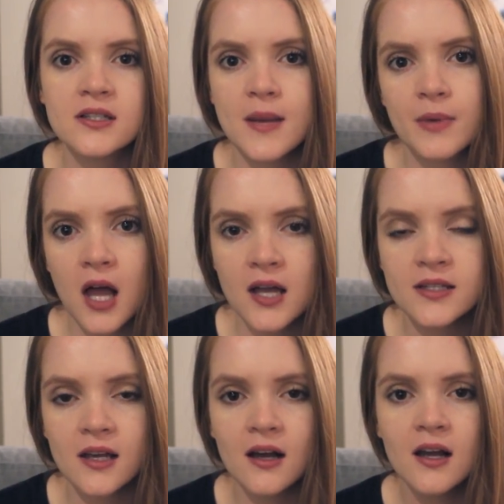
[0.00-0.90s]

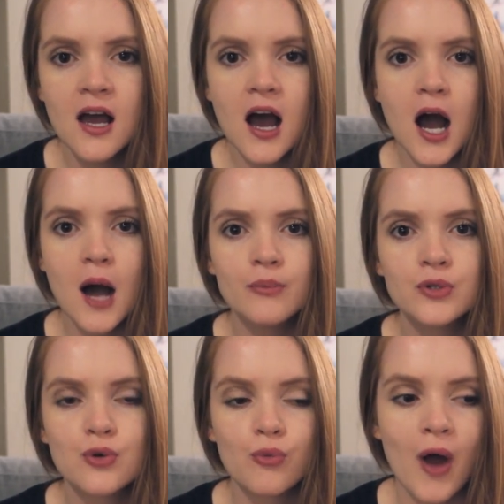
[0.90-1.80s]
stabilizer um,
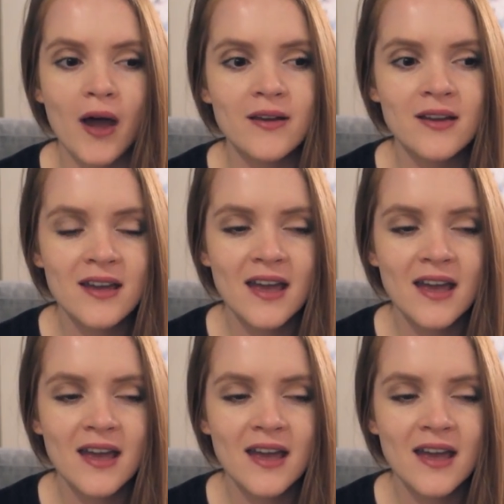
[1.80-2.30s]
to run